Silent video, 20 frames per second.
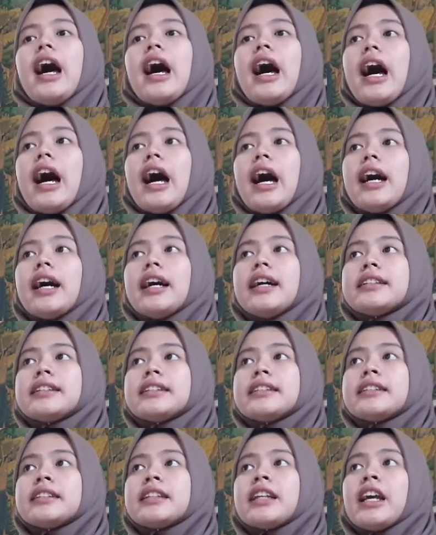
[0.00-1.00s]

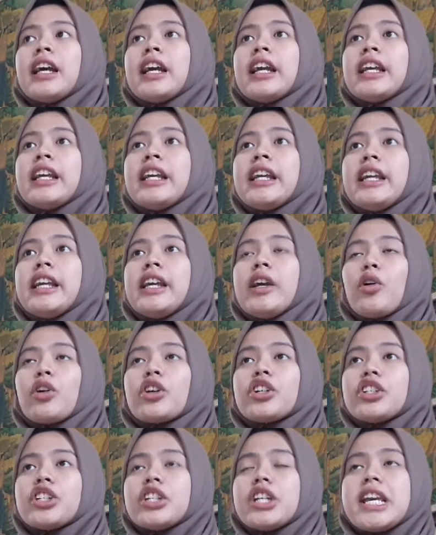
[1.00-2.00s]
And he or
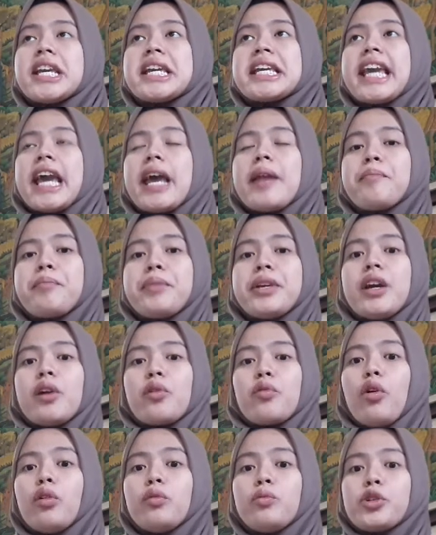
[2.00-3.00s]
she can be a
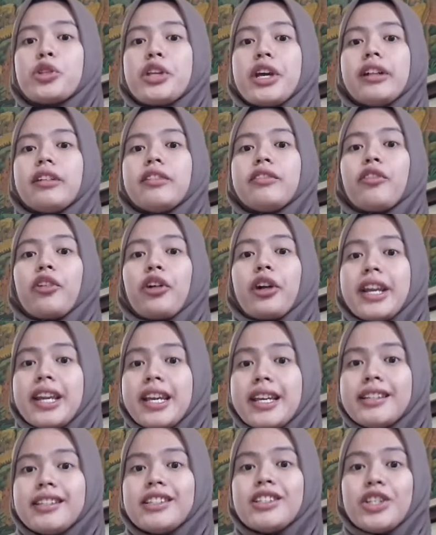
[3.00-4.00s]
role model for
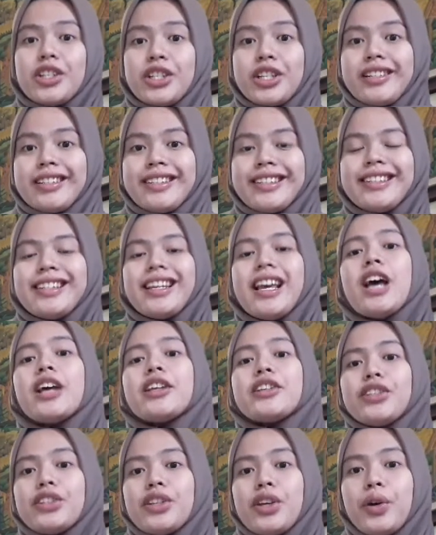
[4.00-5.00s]
his students.
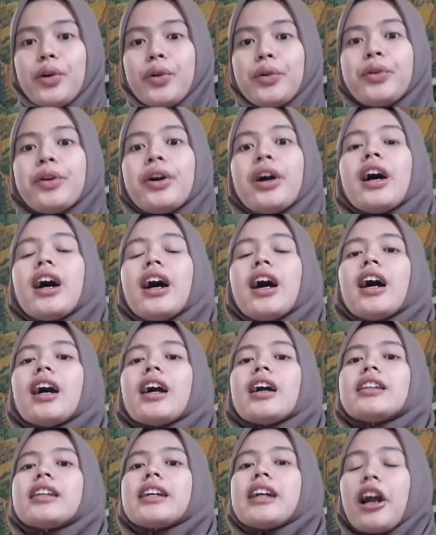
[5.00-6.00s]
So
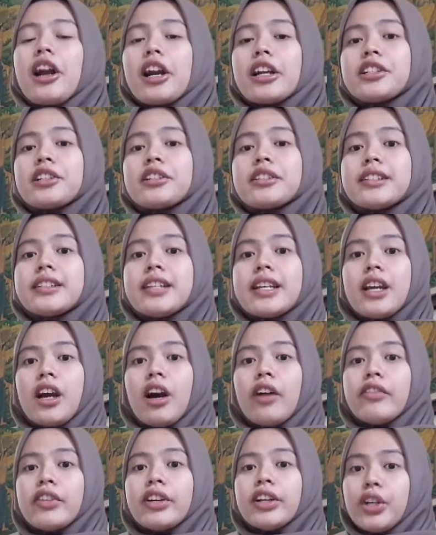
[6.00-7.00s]
the characteristic
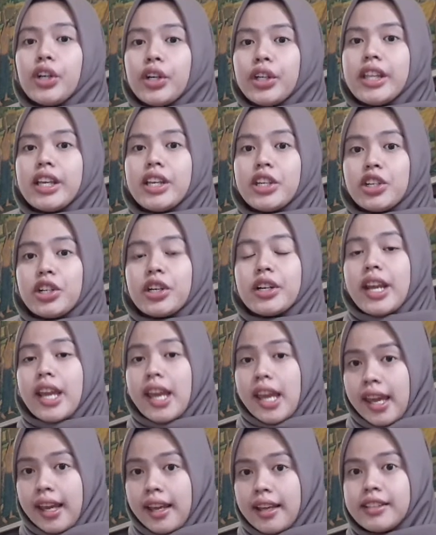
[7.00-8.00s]
of a good teacher
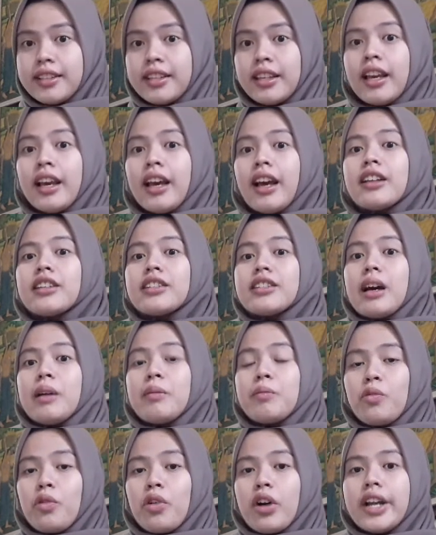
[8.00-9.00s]
is
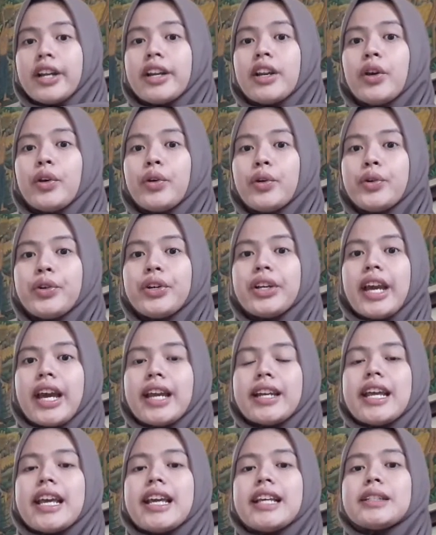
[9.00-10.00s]
someone who can
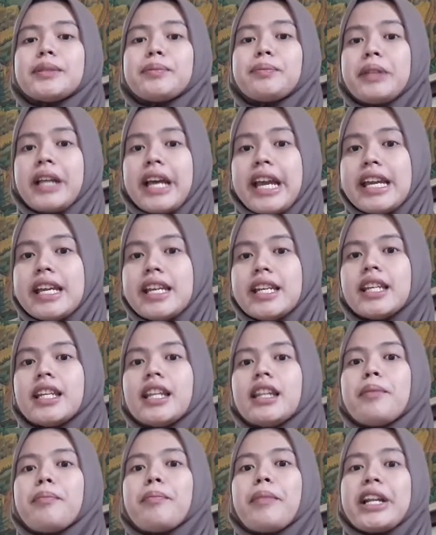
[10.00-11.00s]
explain
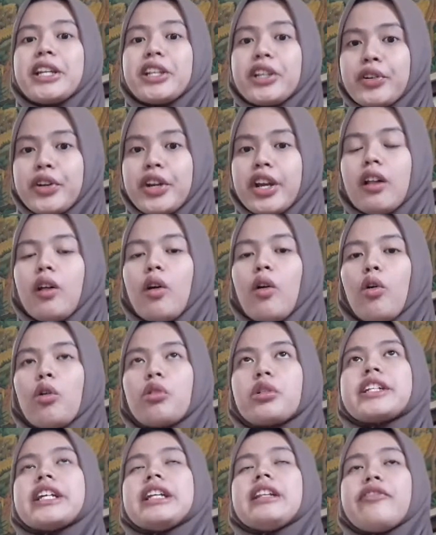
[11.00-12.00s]
the material or
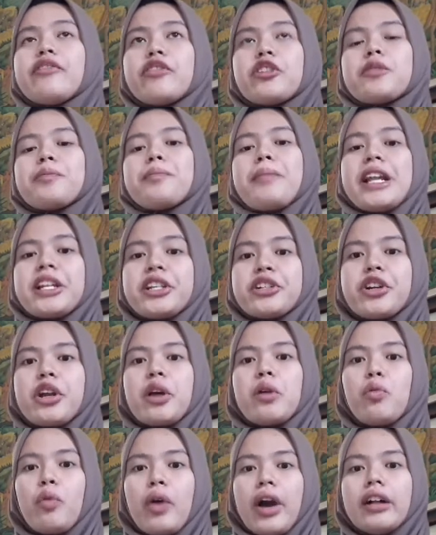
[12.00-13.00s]
deliver the
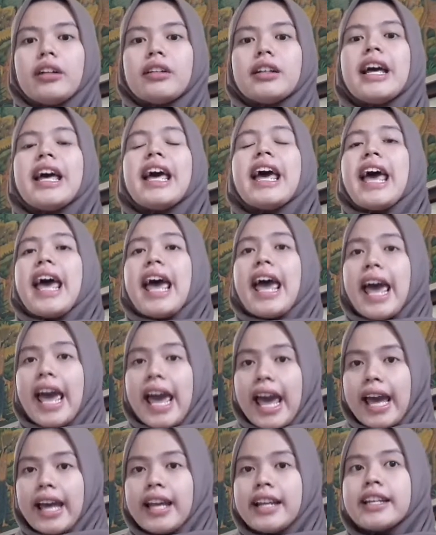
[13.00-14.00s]
material well,
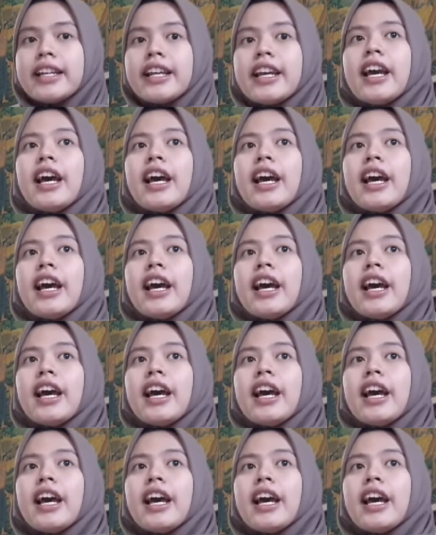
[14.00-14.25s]
and